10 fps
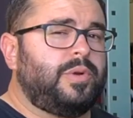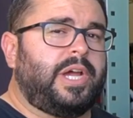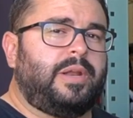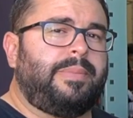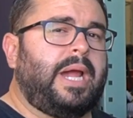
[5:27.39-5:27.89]
what
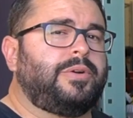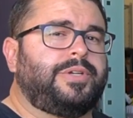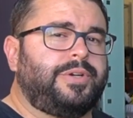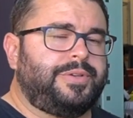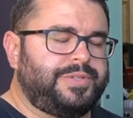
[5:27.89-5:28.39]
kind of
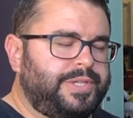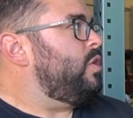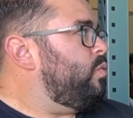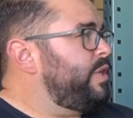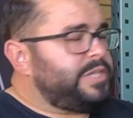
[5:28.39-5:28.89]
battery you're
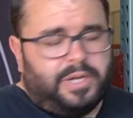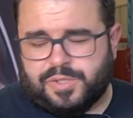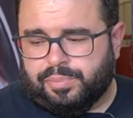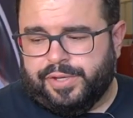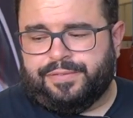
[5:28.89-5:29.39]
using. We
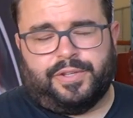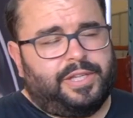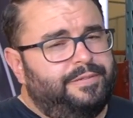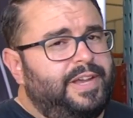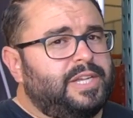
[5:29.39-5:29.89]
touched briefly
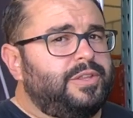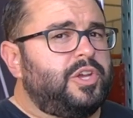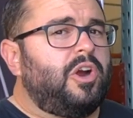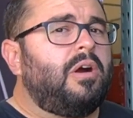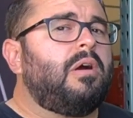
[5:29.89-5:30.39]
on the fact that the
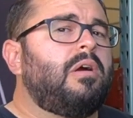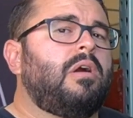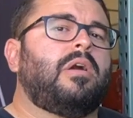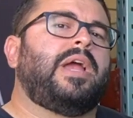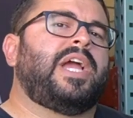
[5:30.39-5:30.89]

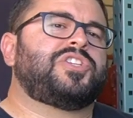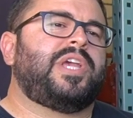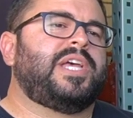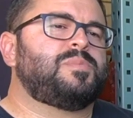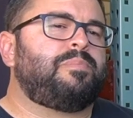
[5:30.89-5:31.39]
car actually
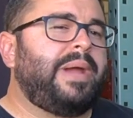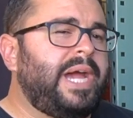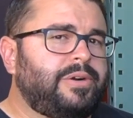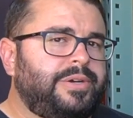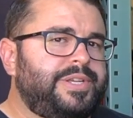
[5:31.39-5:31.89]
has
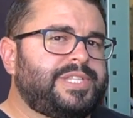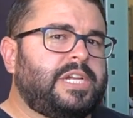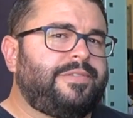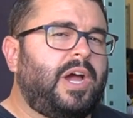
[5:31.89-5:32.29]
batteries out of a